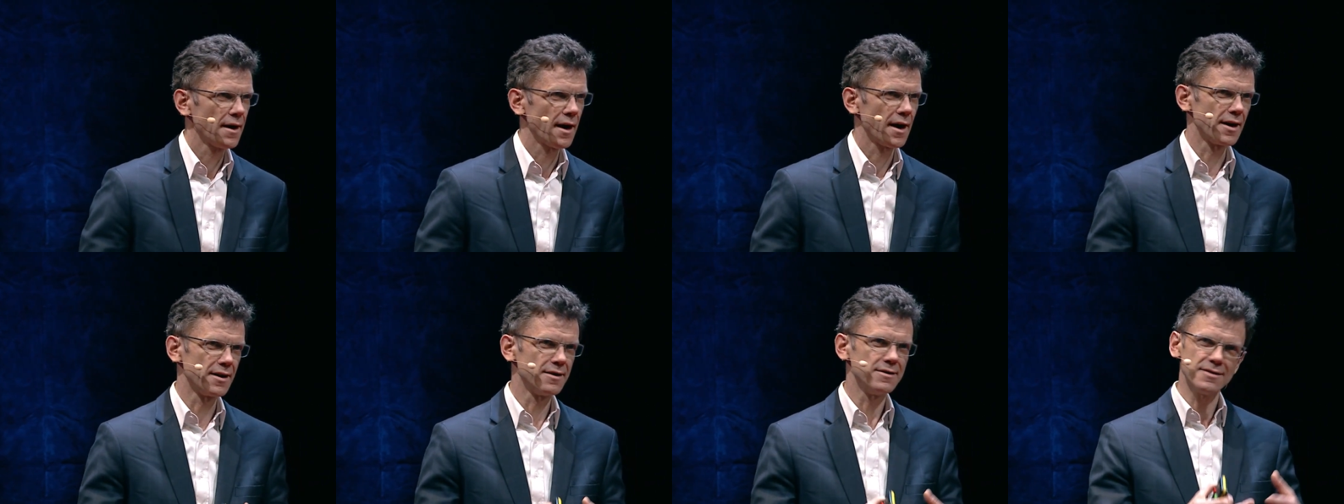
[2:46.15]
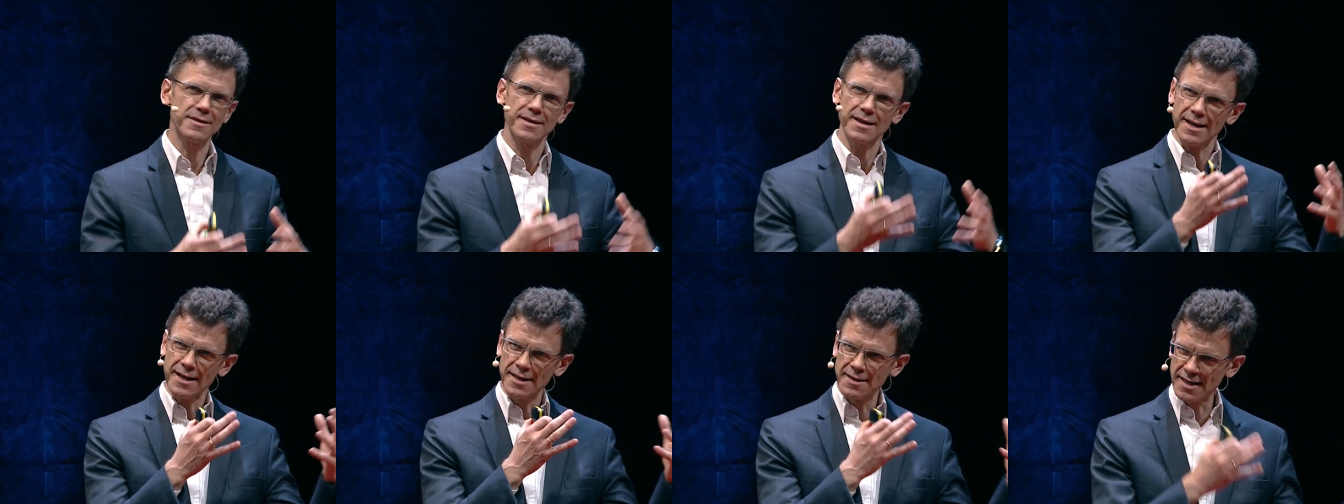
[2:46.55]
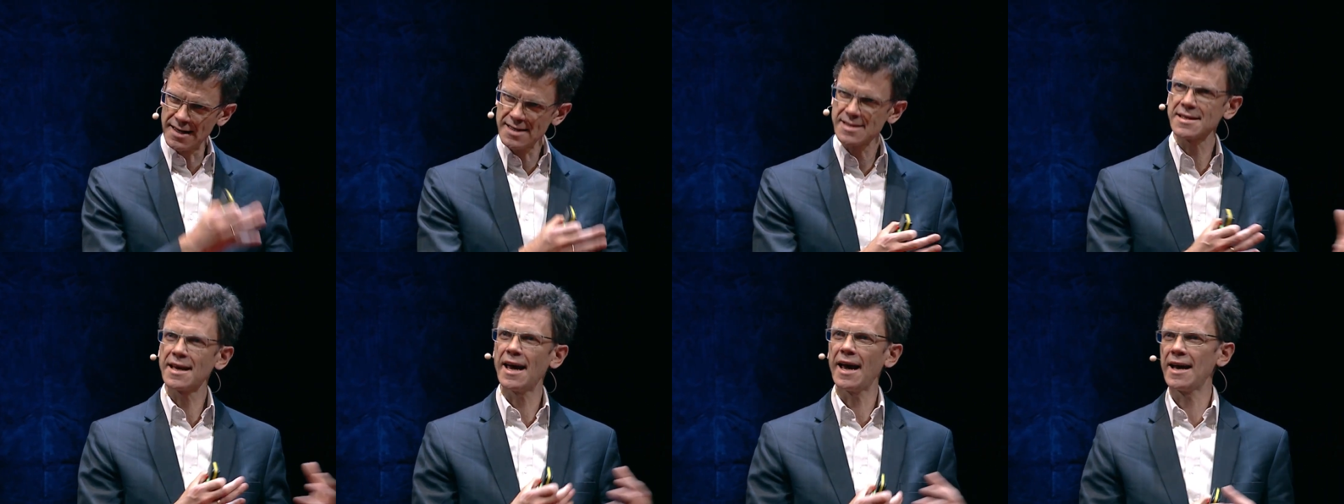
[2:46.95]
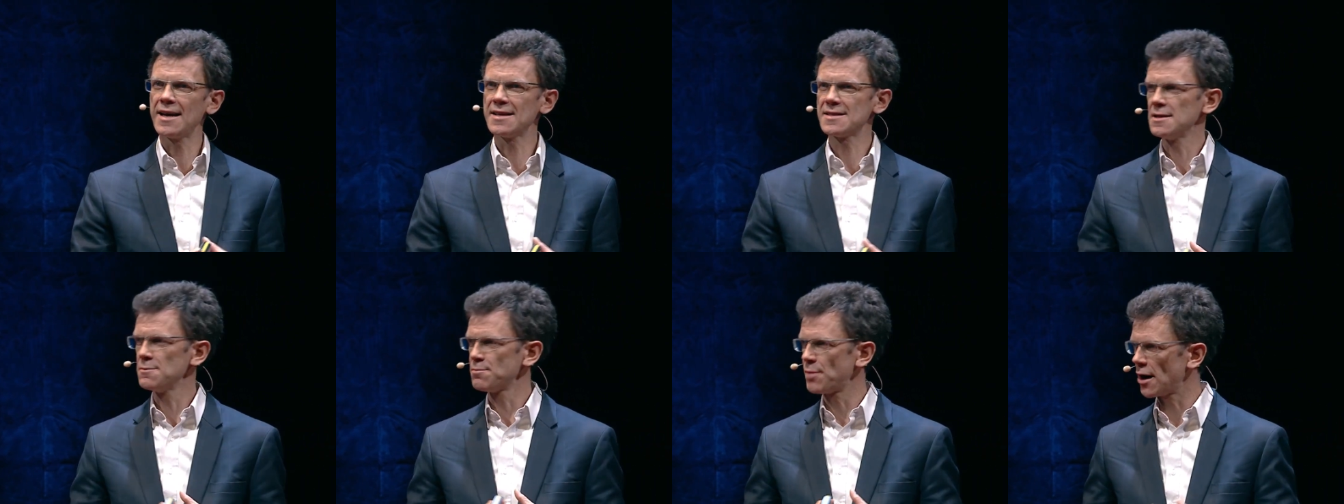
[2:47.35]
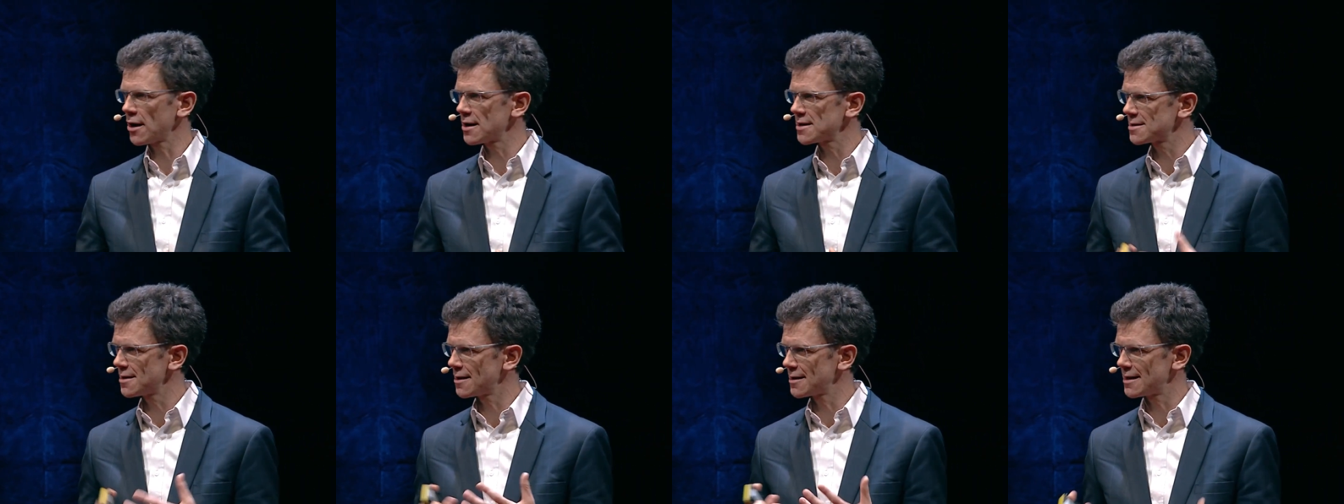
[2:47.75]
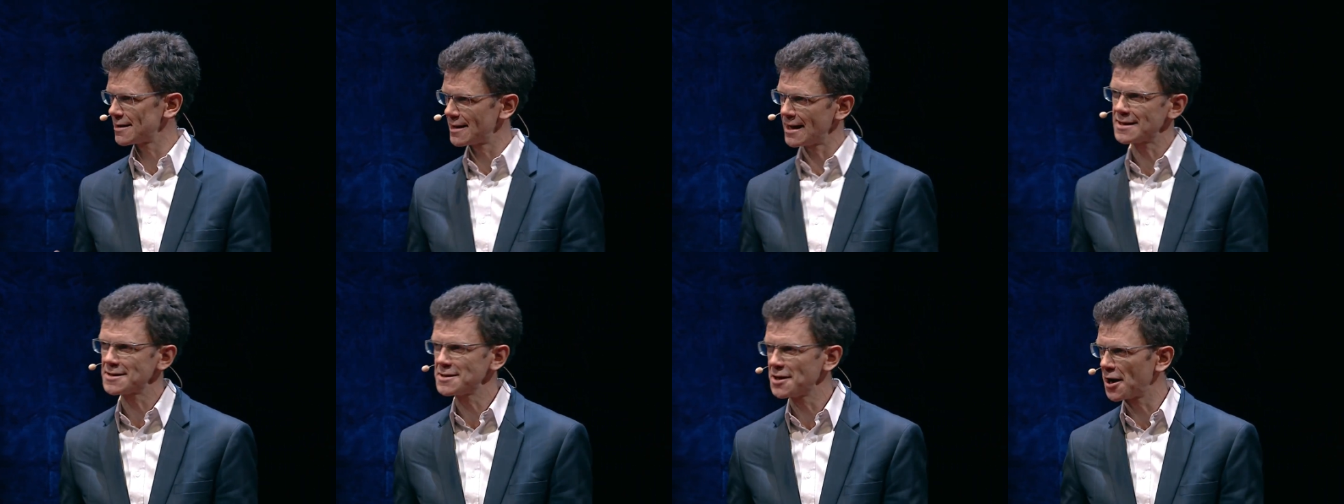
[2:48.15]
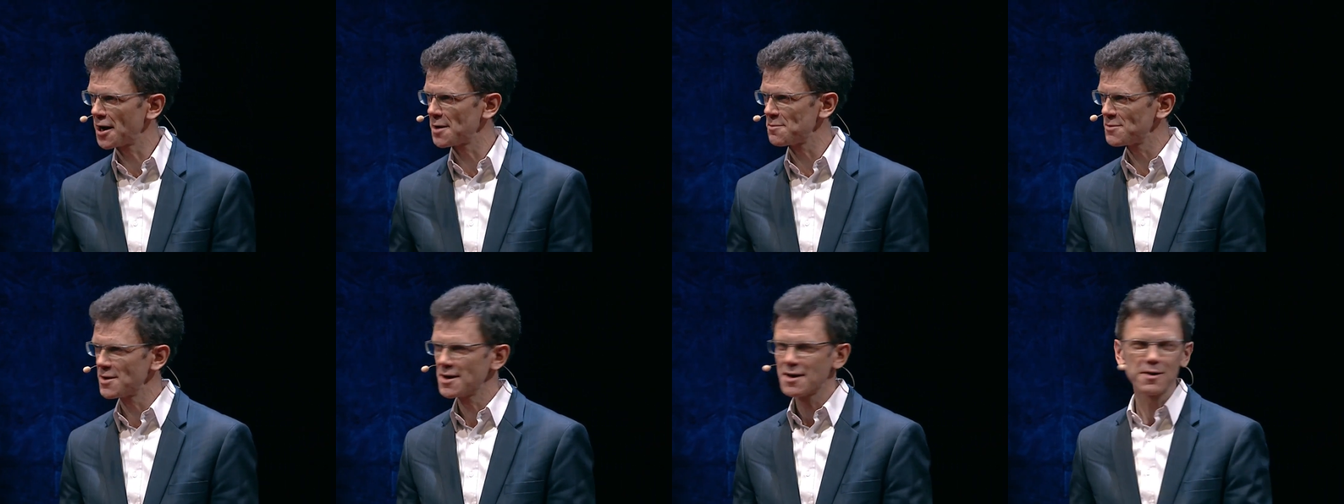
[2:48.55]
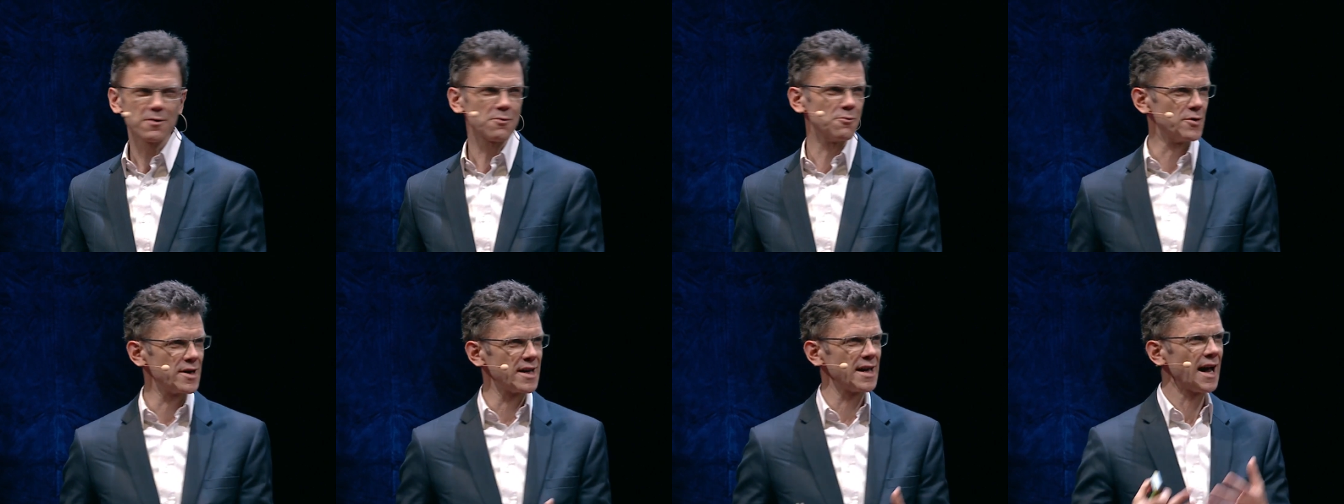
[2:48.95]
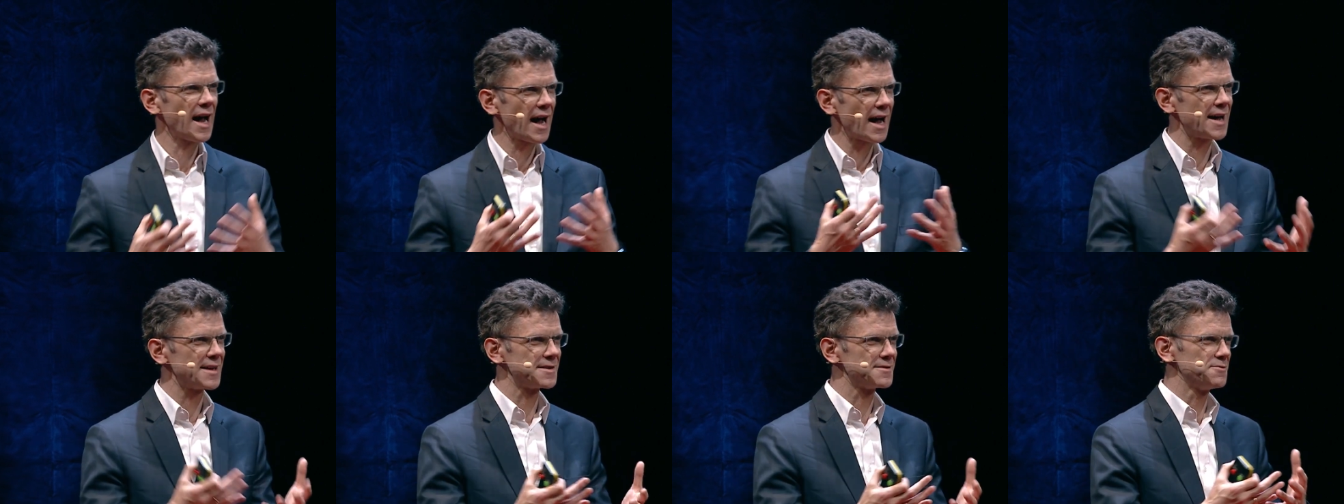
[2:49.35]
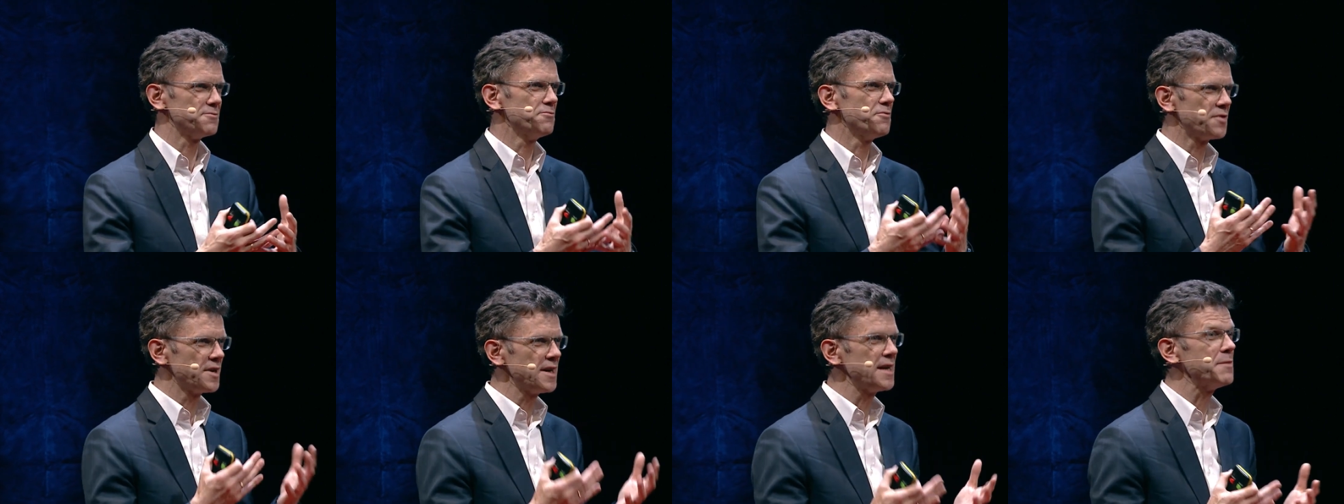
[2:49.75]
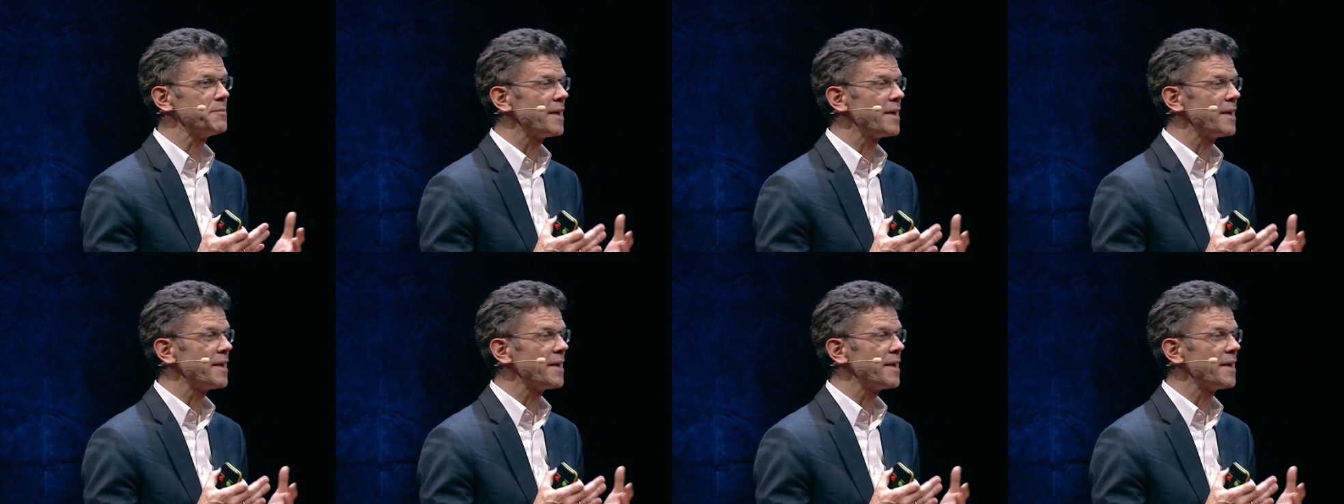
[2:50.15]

And in this case, in Pakistan at that time, we had 3